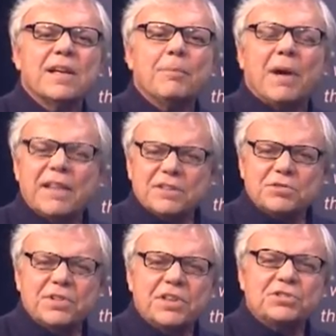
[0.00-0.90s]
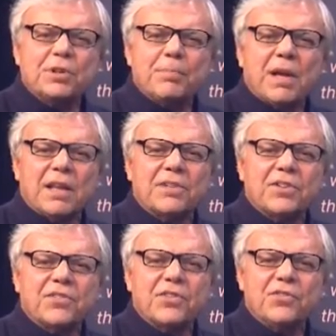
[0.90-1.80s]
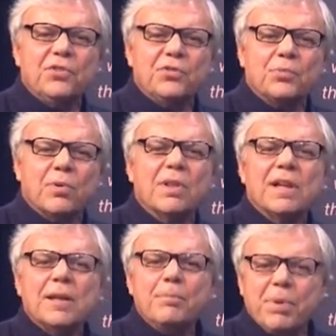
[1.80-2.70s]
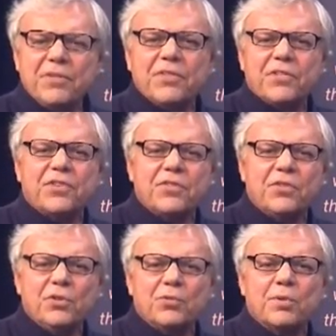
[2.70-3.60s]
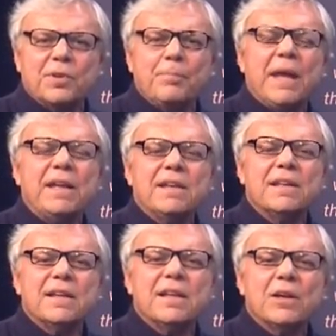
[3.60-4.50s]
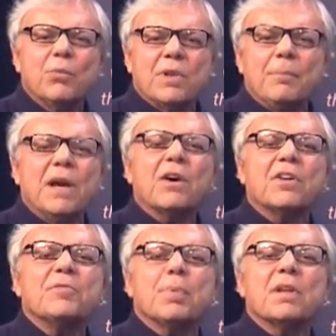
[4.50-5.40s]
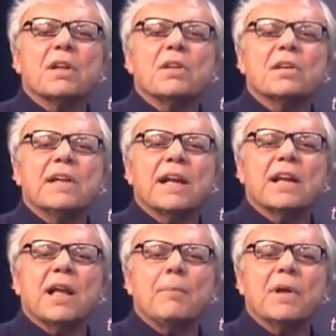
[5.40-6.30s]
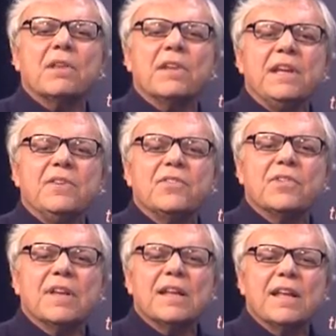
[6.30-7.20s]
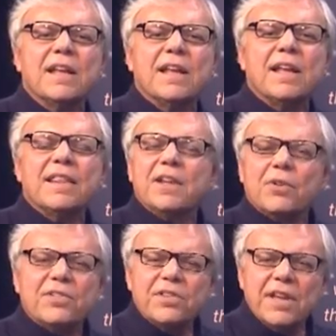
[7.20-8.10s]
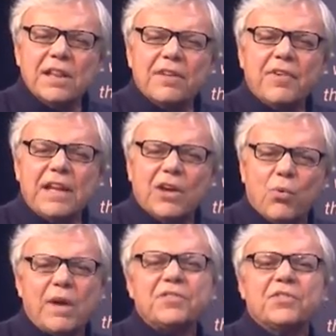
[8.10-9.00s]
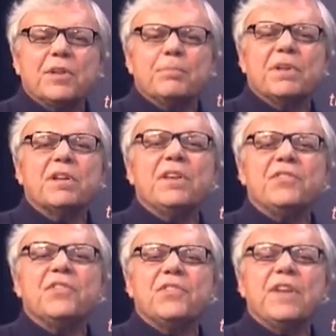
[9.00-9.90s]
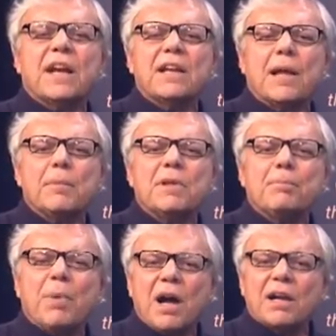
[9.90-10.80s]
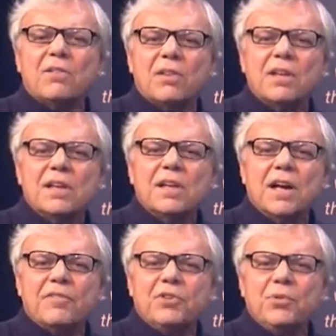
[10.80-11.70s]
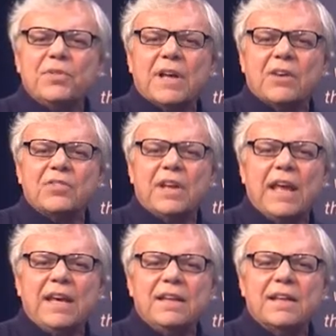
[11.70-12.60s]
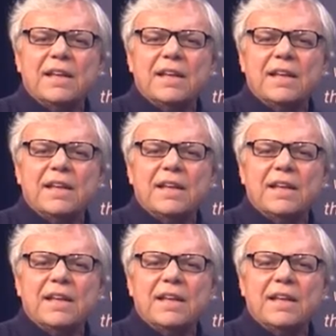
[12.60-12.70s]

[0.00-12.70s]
by the traditional politics as usual, business as usual debate with America's political and economic elites. There is little, of any, question, particularly since the economic debacle of 2008,